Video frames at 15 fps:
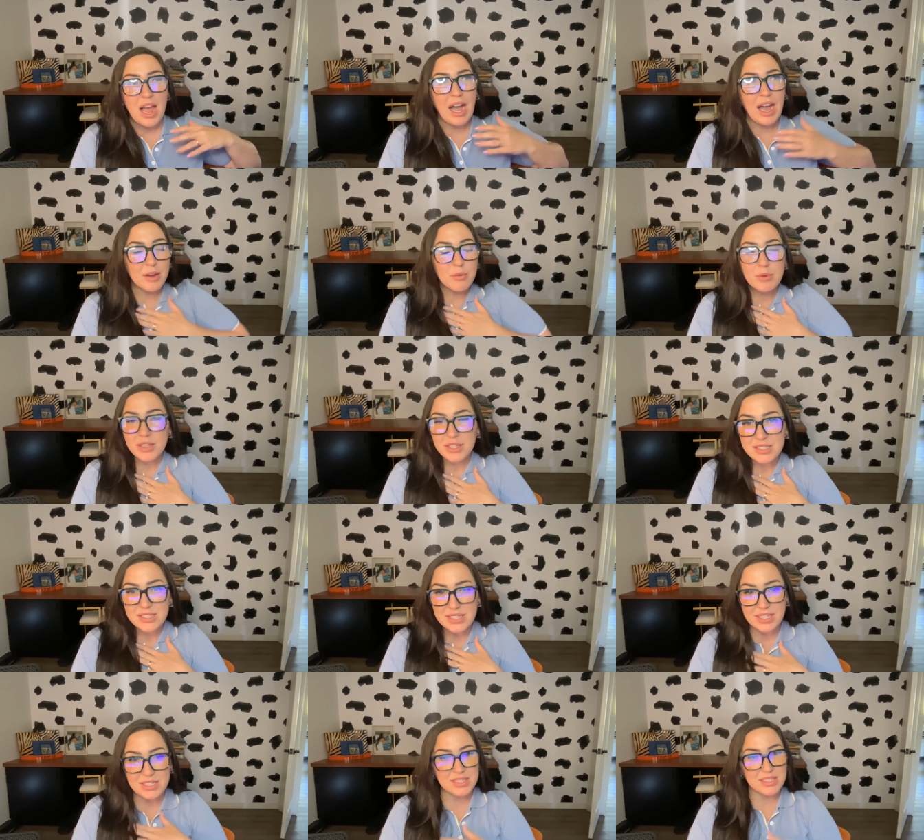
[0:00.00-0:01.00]
I really
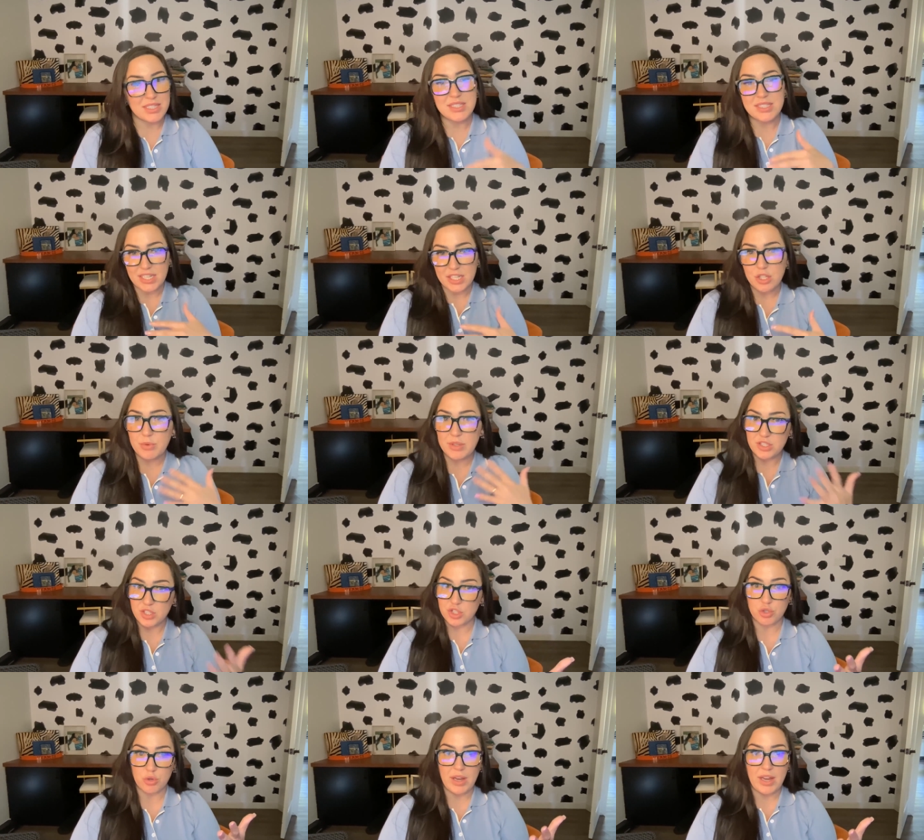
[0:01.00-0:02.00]
see us continuing to
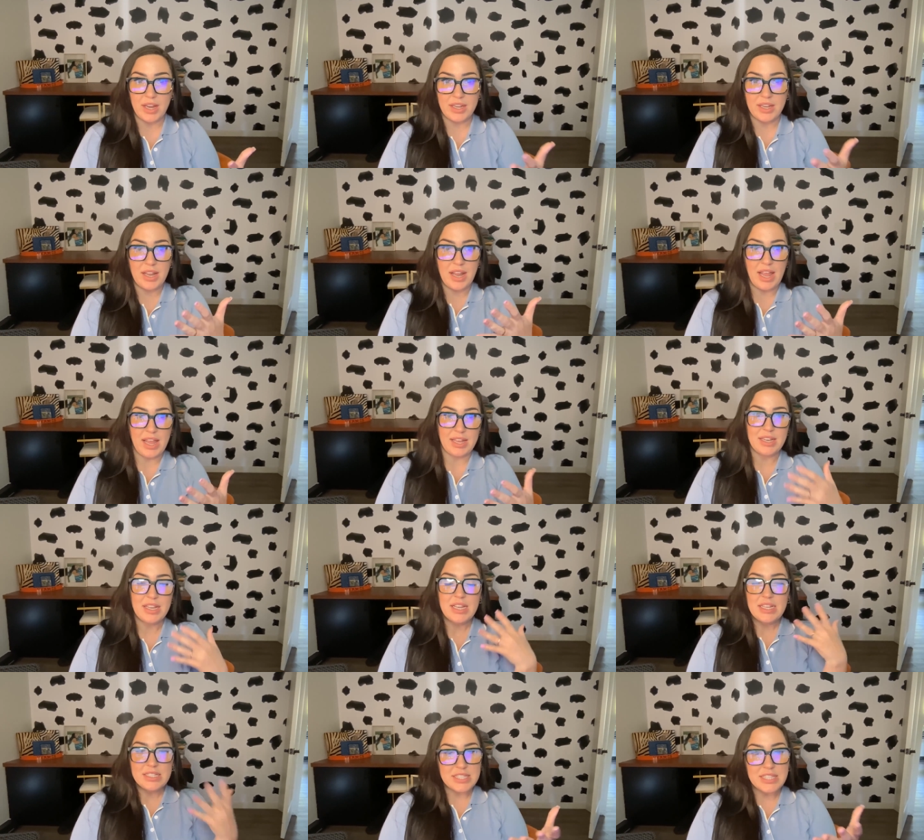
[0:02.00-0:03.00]
train and
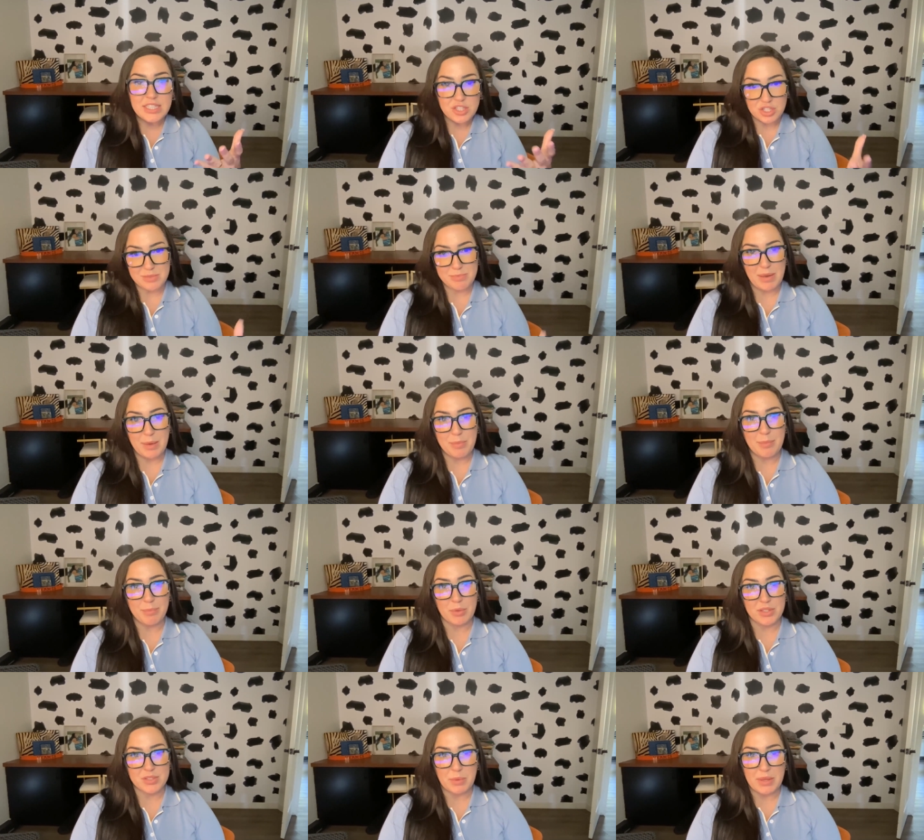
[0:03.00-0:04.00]
teach as many
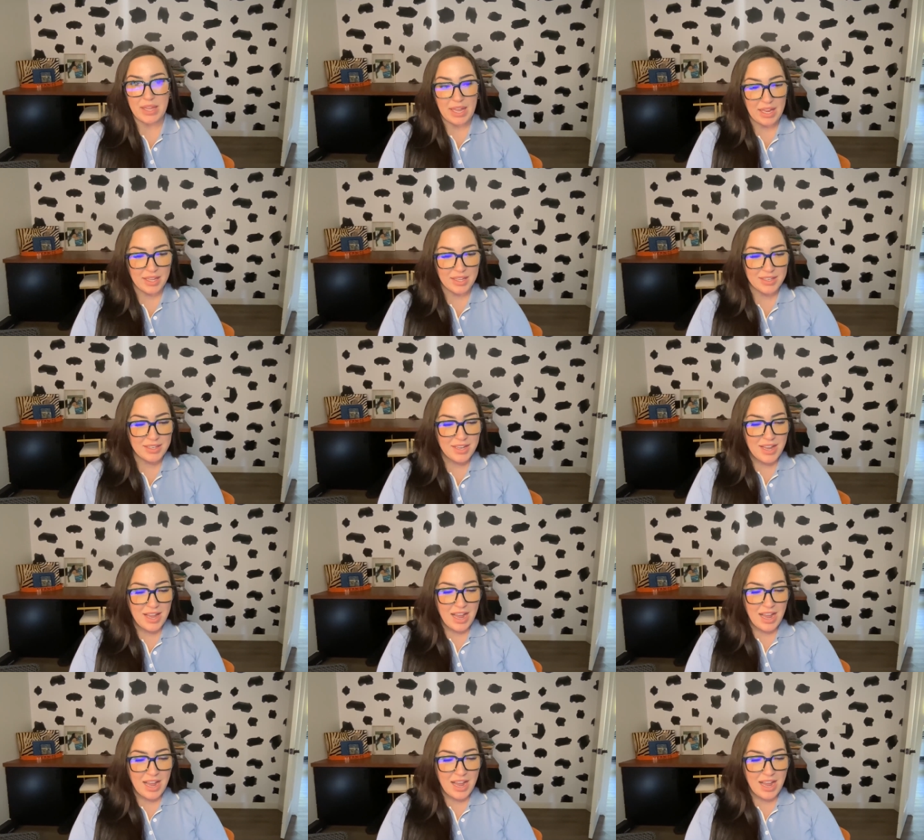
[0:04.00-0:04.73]
people as we can.